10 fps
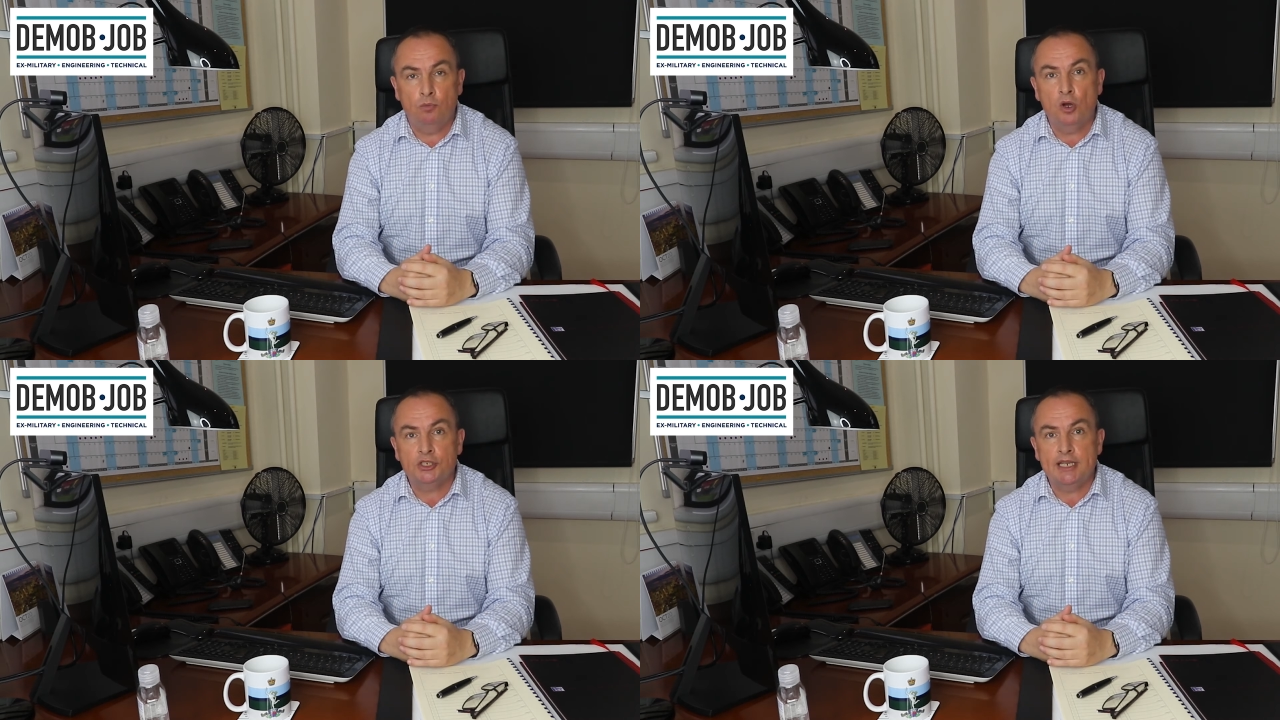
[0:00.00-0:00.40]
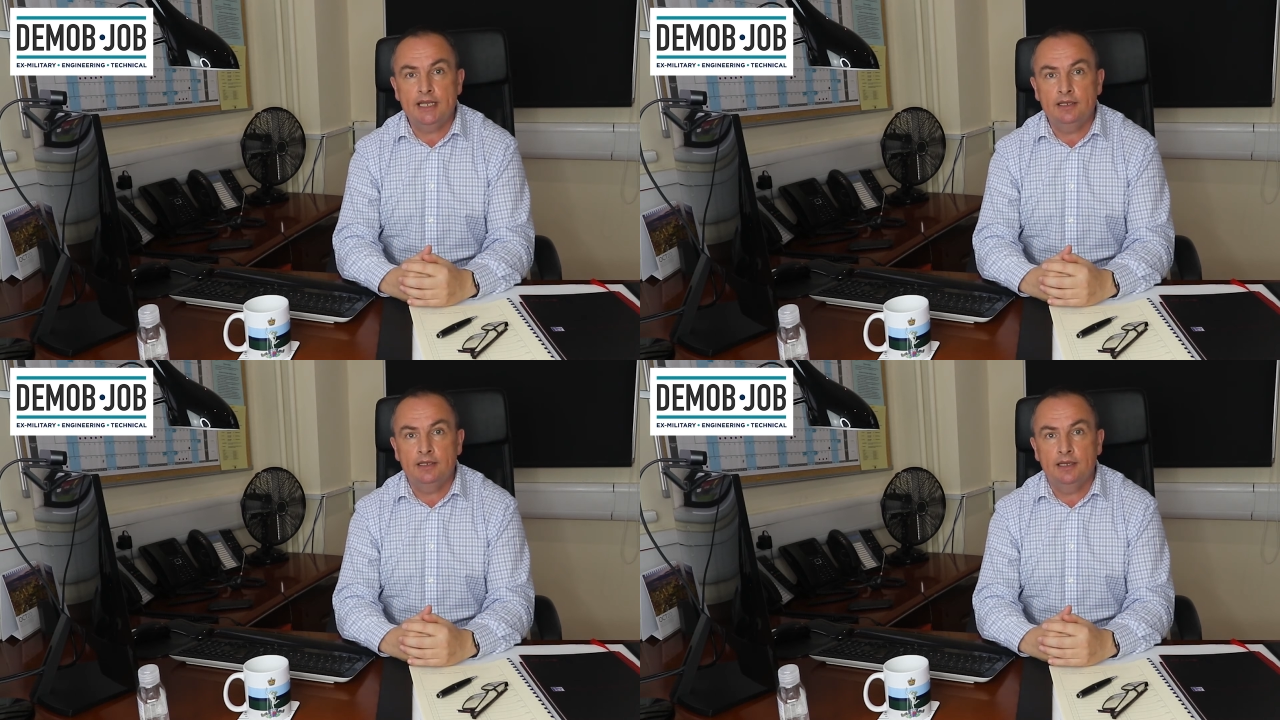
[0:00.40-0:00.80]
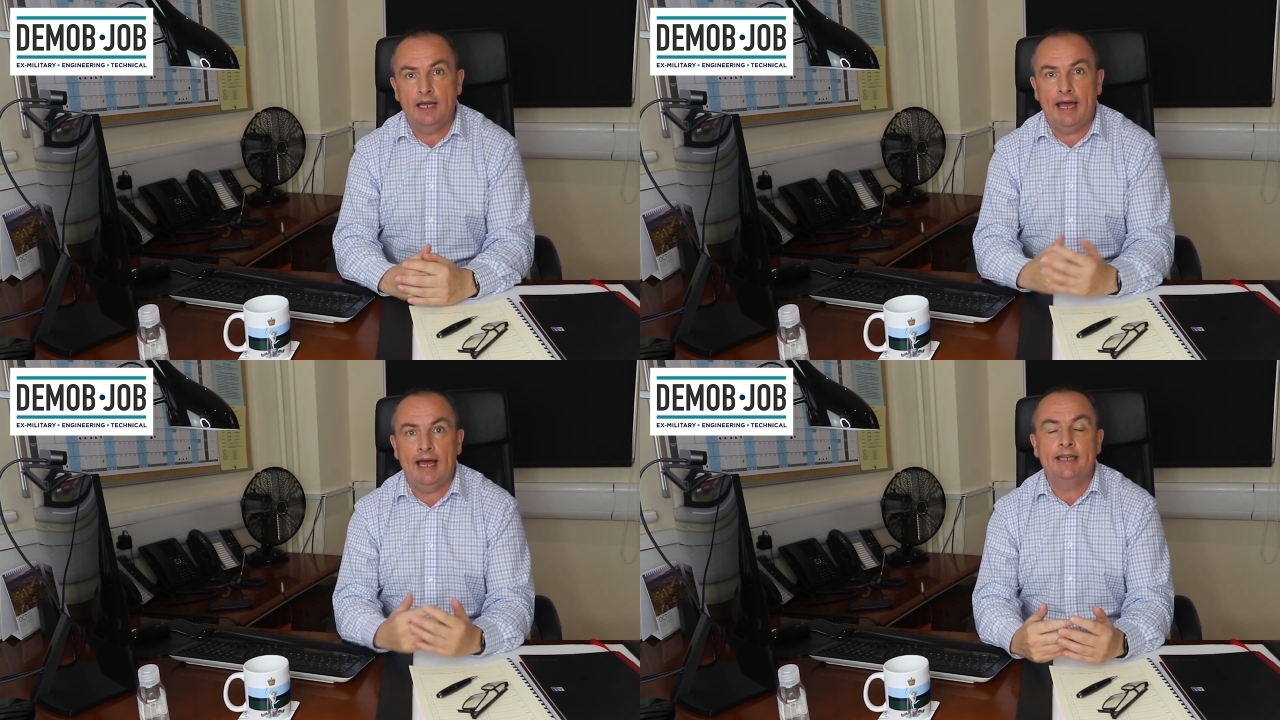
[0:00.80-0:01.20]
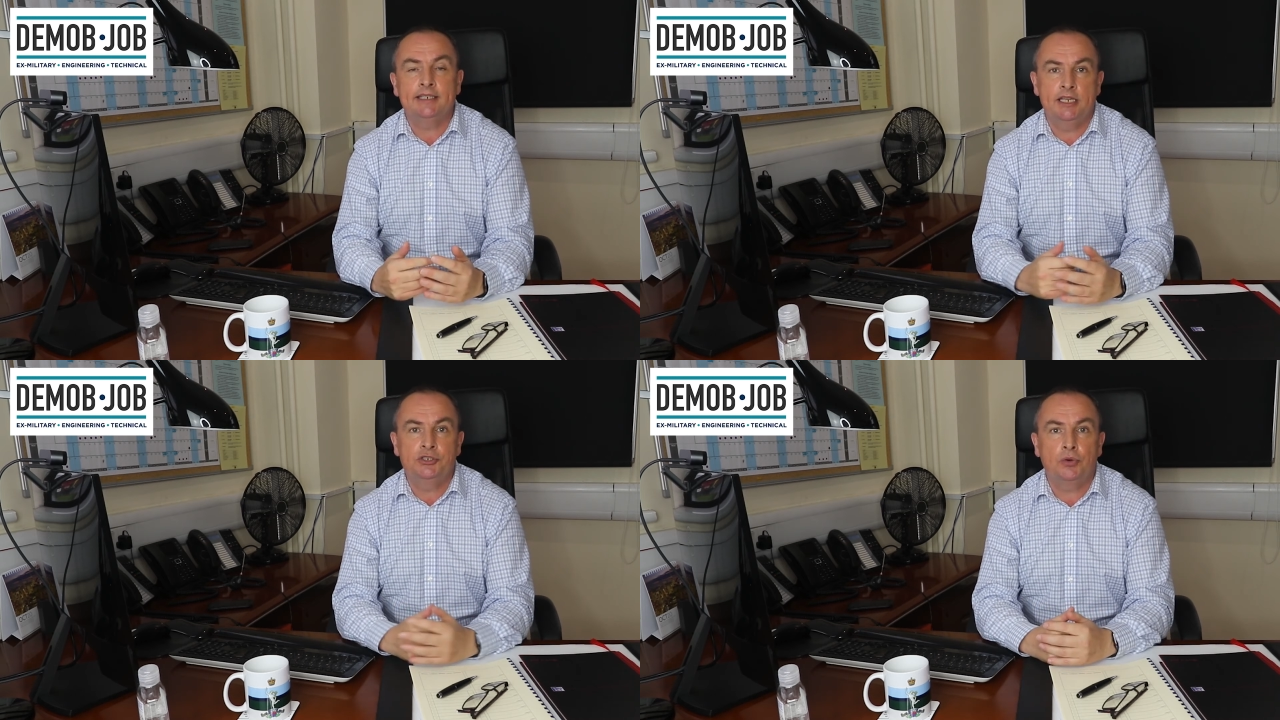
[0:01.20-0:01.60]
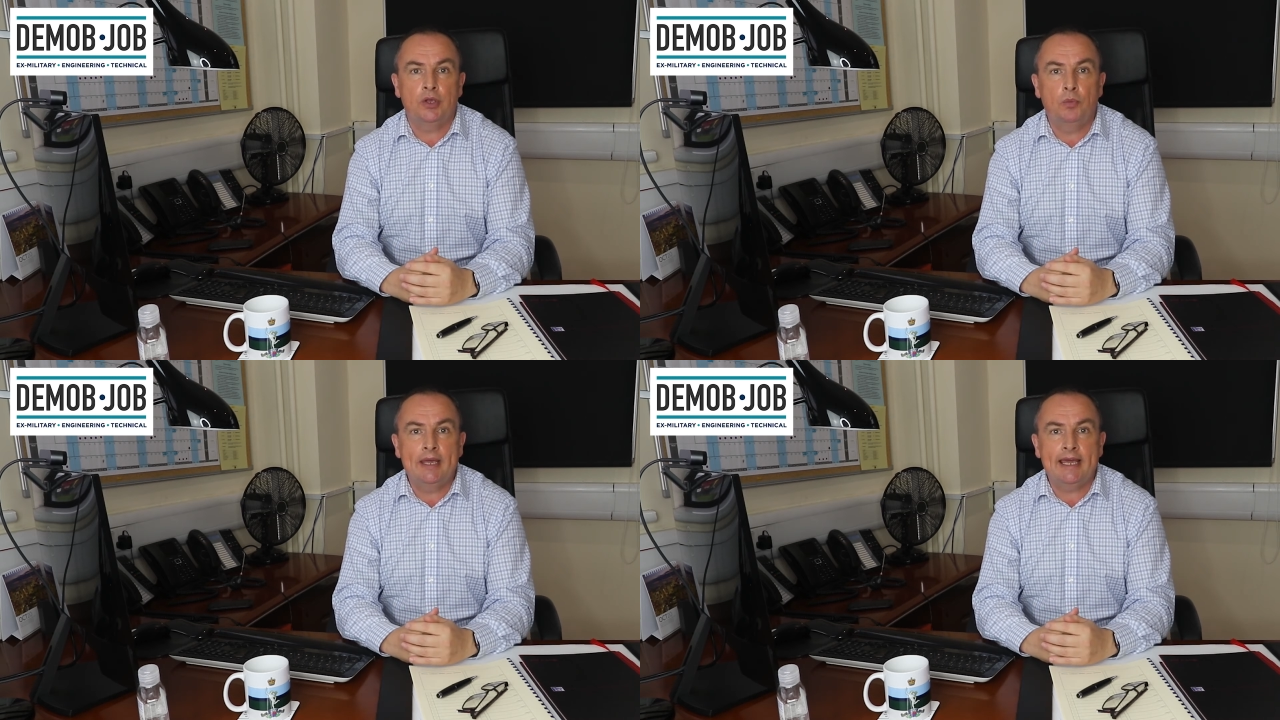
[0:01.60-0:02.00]
watching and enjoy
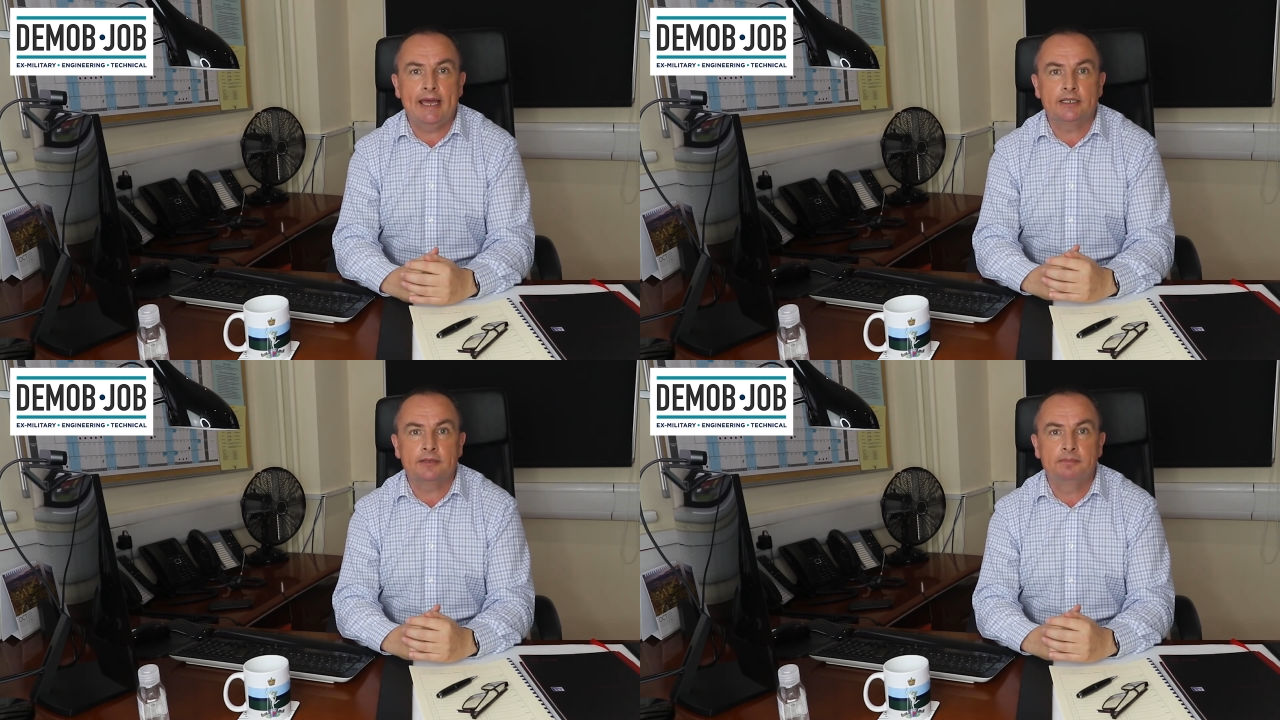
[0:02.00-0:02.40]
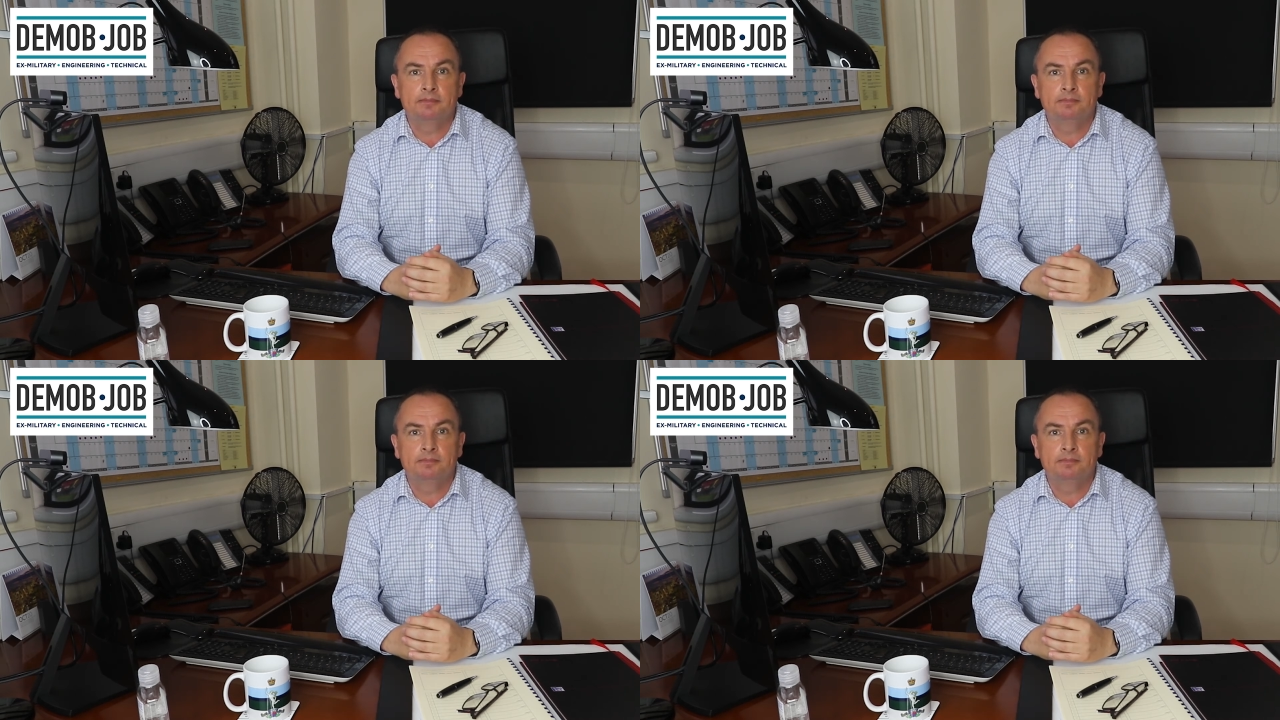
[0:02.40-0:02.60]
your weekend.